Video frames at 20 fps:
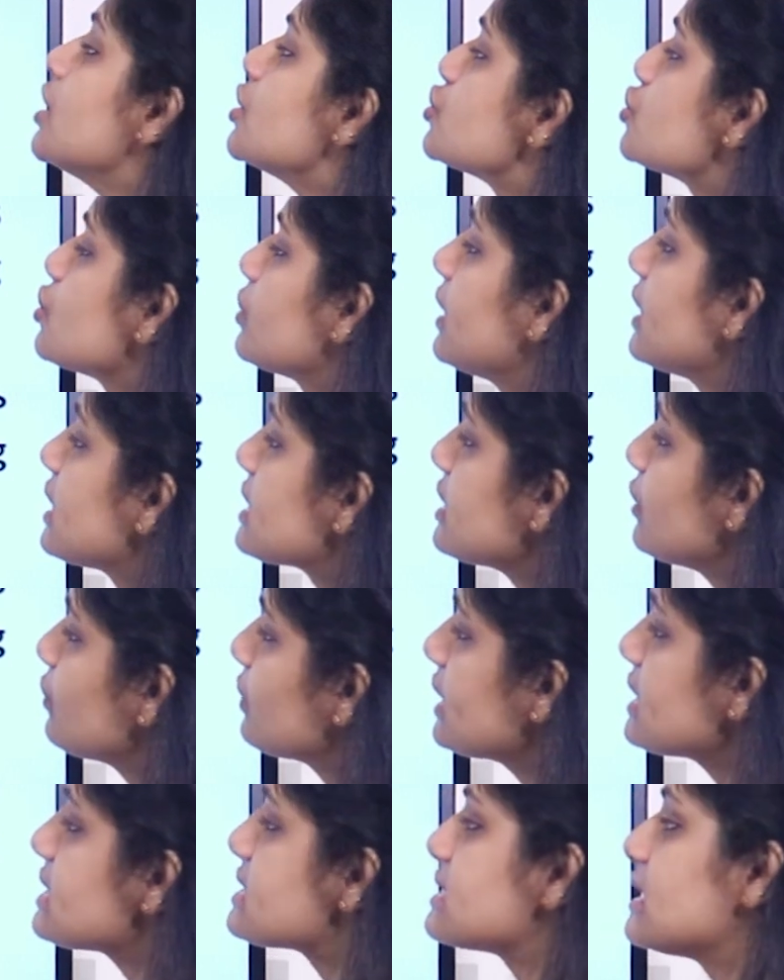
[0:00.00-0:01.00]
So here
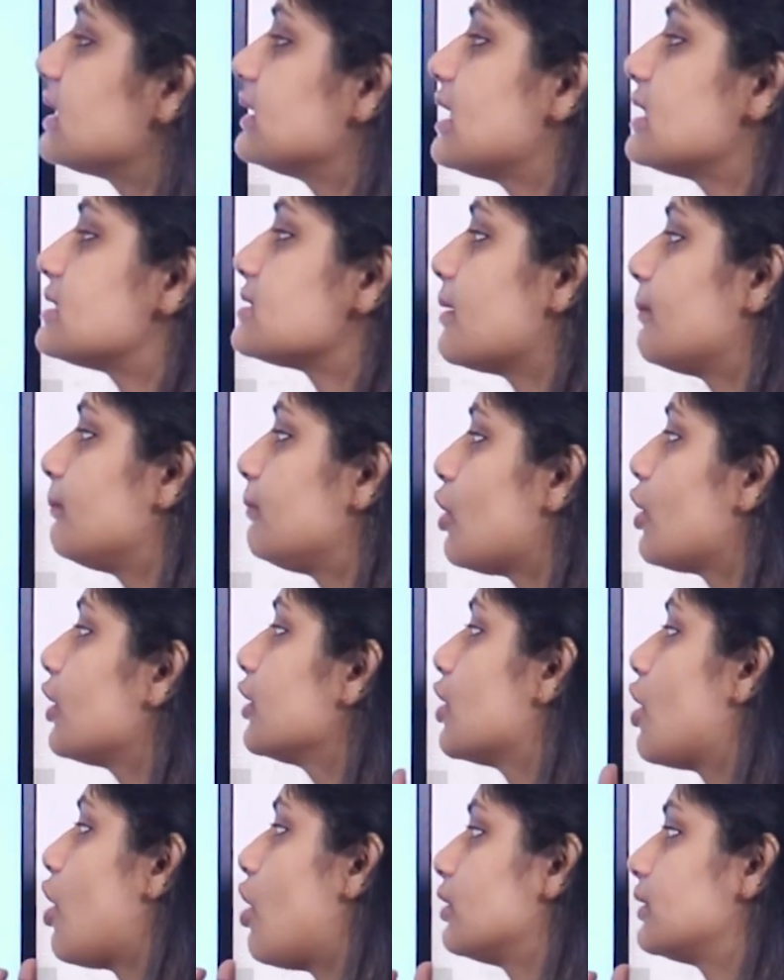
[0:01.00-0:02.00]
you can see that
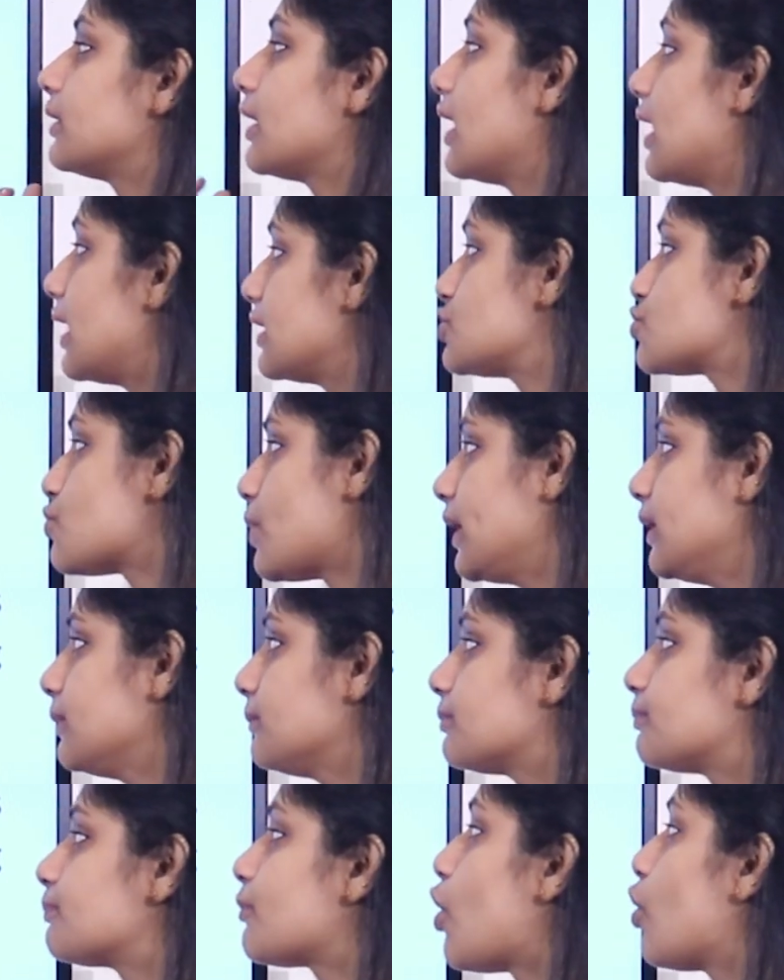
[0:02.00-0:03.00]
employee got a
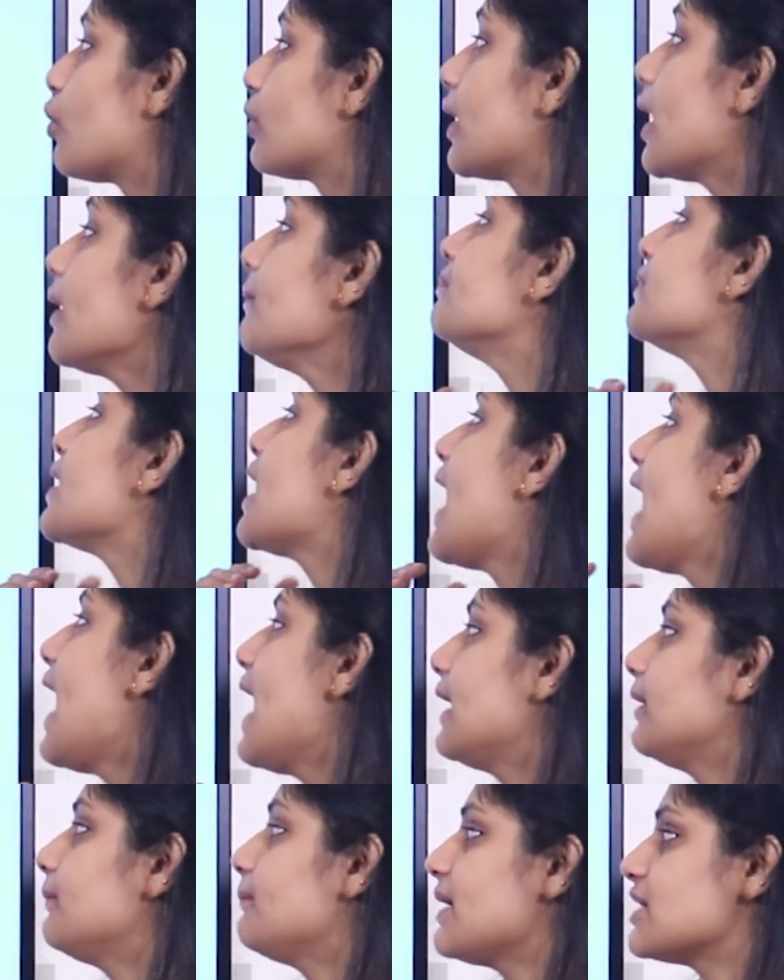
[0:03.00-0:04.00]
trained program
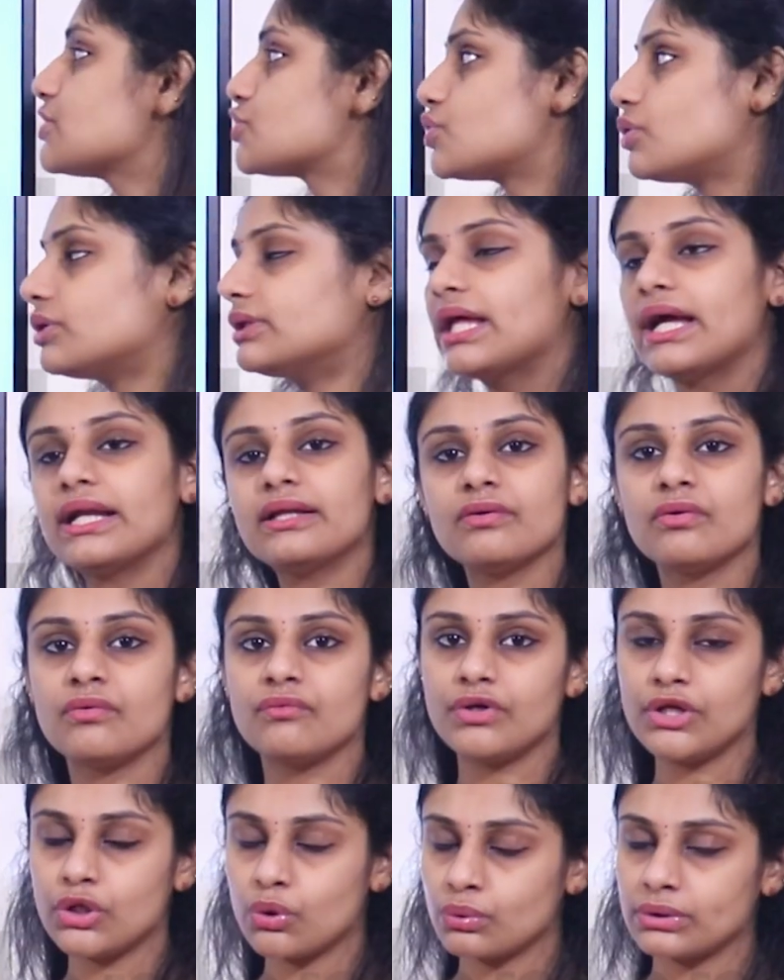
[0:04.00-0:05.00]
and based on that
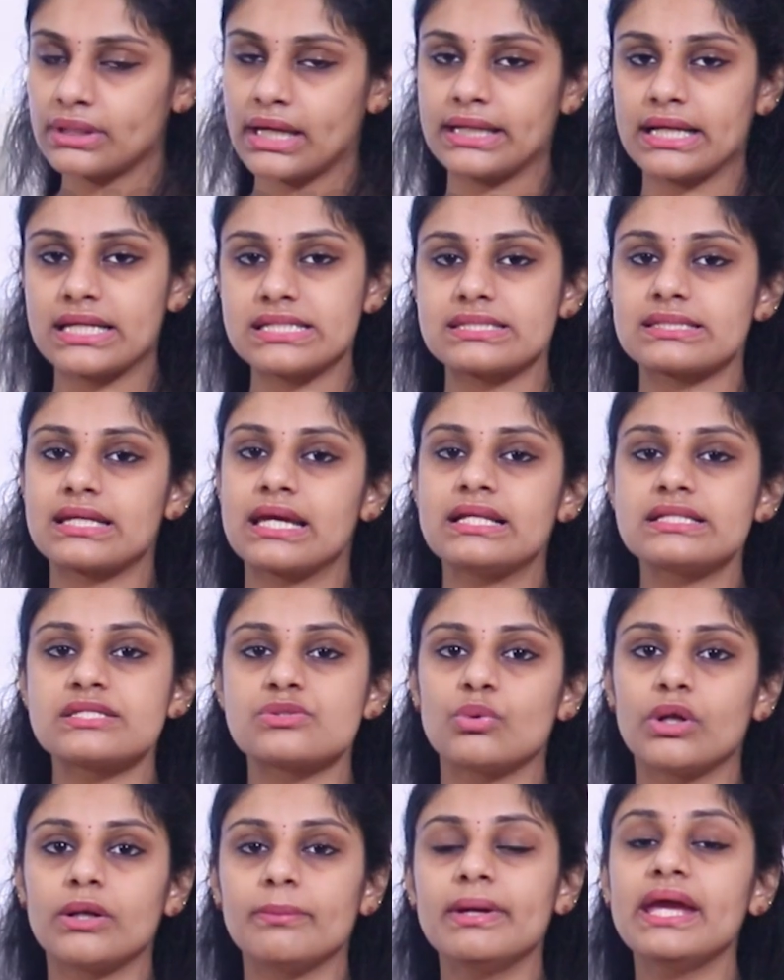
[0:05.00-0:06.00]
we know that his
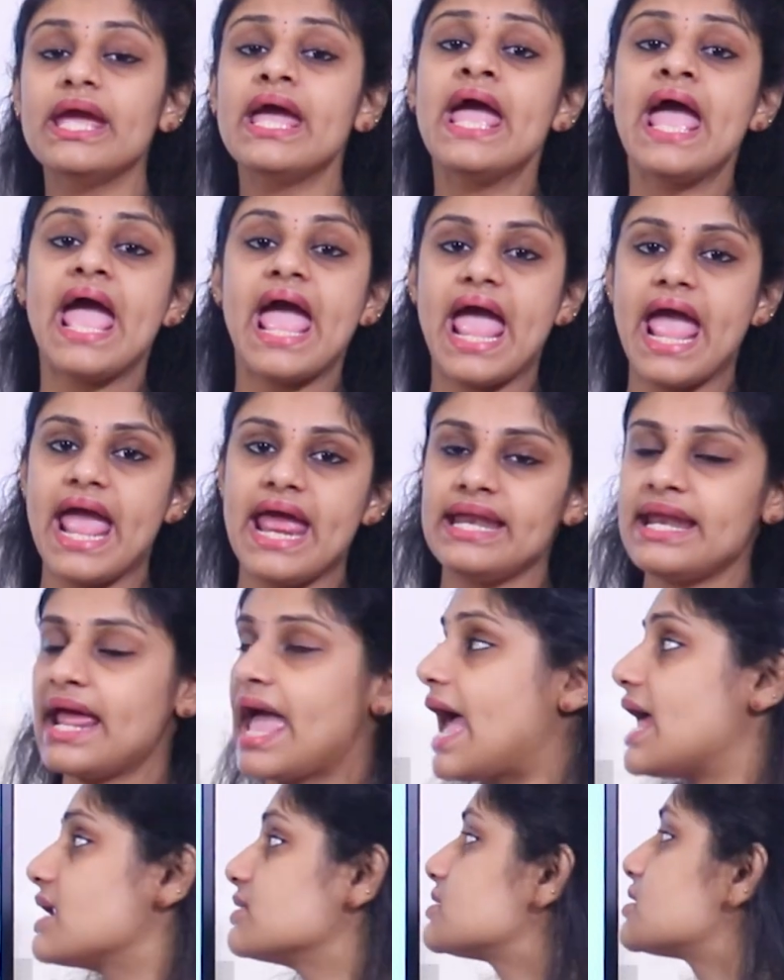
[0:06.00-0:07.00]
skills will be
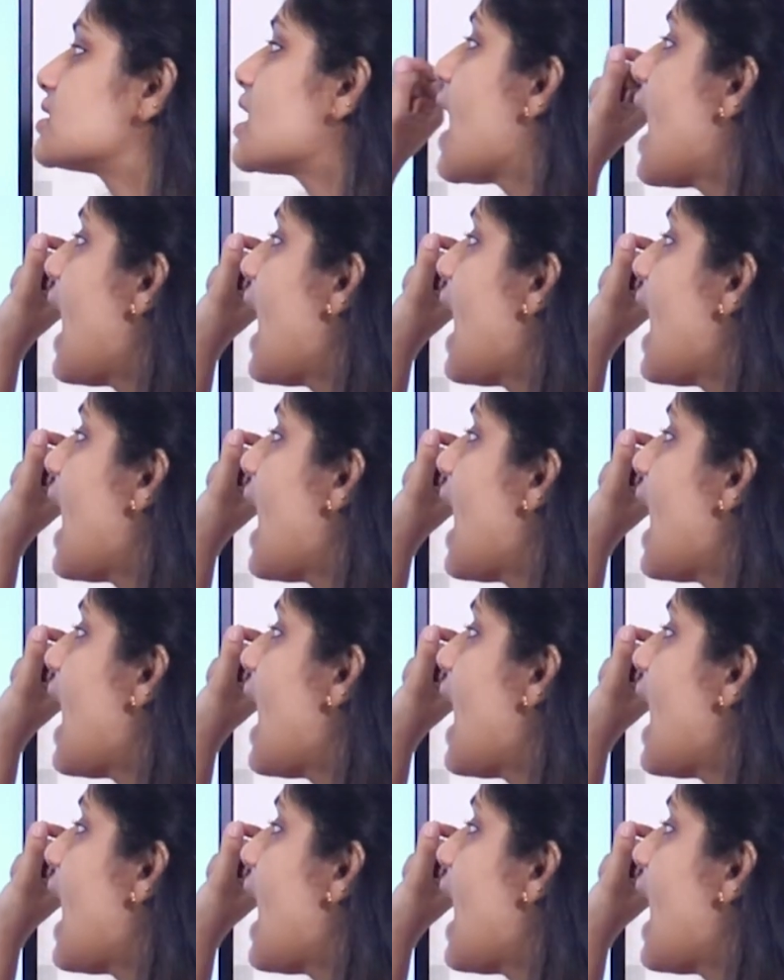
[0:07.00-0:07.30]
enhanced,